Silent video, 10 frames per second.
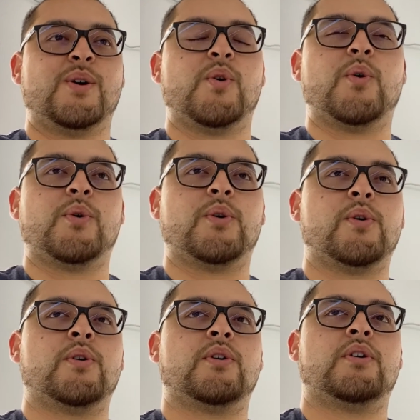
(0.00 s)

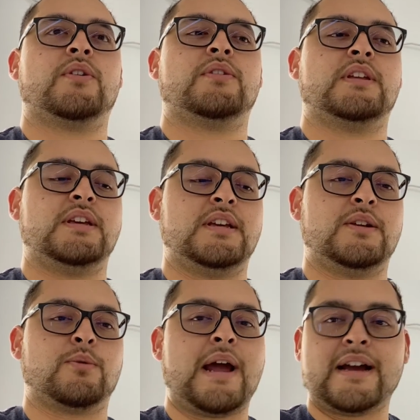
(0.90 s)
or the
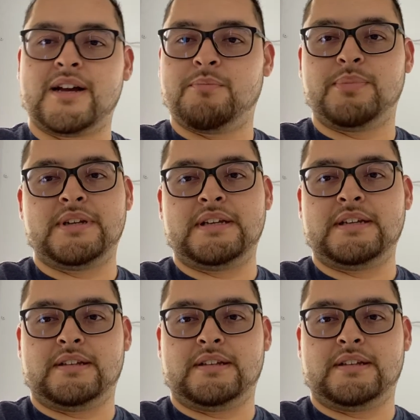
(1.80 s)
rag company